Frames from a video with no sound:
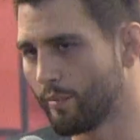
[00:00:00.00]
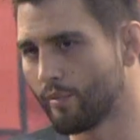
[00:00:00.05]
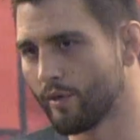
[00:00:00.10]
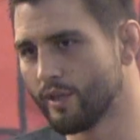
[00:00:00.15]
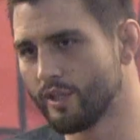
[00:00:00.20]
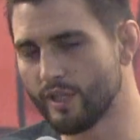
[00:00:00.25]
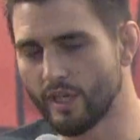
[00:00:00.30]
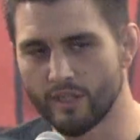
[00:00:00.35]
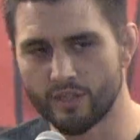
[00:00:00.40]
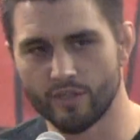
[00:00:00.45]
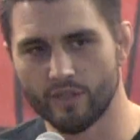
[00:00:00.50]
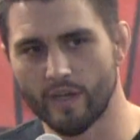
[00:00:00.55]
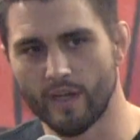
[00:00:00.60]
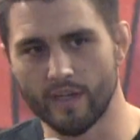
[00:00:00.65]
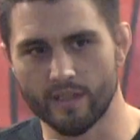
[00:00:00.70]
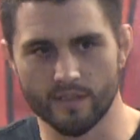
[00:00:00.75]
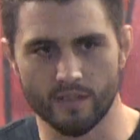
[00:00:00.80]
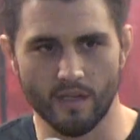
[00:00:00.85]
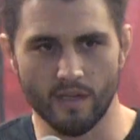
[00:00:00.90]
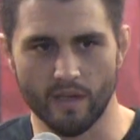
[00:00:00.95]
appreciate you
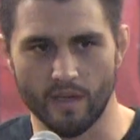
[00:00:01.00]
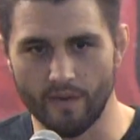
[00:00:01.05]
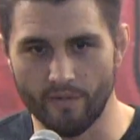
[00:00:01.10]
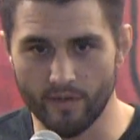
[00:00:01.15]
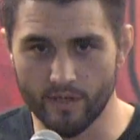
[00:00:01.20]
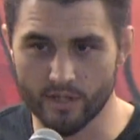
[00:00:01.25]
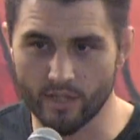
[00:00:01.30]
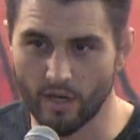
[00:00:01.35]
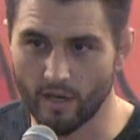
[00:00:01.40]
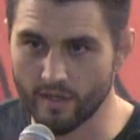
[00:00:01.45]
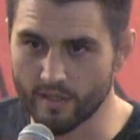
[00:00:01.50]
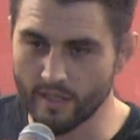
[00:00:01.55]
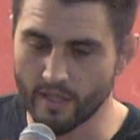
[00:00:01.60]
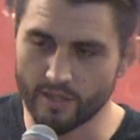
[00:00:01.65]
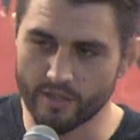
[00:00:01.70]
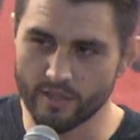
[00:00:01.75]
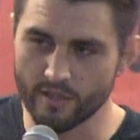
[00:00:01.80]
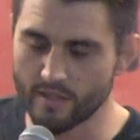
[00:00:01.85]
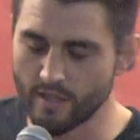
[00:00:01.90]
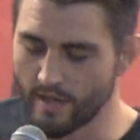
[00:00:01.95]
guys giving us our
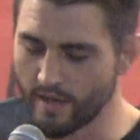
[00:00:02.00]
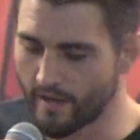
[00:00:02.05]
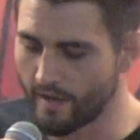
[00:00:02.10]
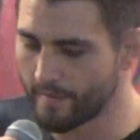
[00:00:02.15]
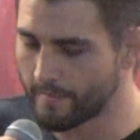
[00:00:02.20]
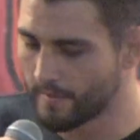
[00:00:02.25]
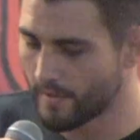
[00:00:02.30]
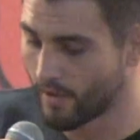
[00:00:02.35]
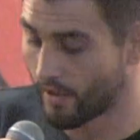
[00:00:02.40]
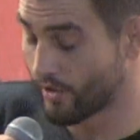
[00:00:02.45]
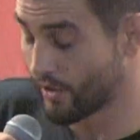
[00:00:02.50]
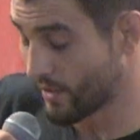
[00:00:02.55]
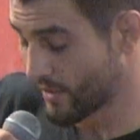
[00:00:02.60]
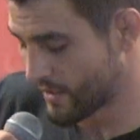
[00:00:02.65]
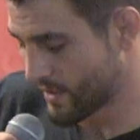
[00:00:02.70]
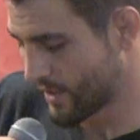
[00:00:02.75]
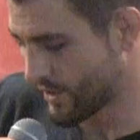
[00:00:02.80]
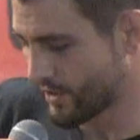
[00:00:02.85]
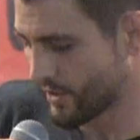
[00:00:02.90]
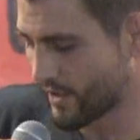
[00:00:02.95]
attention today, or your
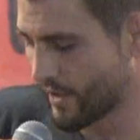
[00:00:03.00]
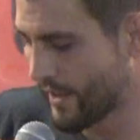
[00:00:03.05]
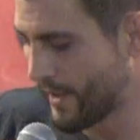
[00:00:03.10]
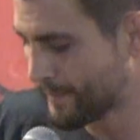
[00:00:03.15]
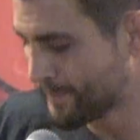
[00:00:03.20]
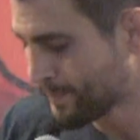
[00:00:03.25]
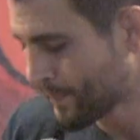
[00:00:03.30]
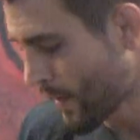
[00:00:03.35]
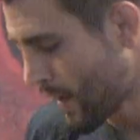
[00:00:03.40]
attention today.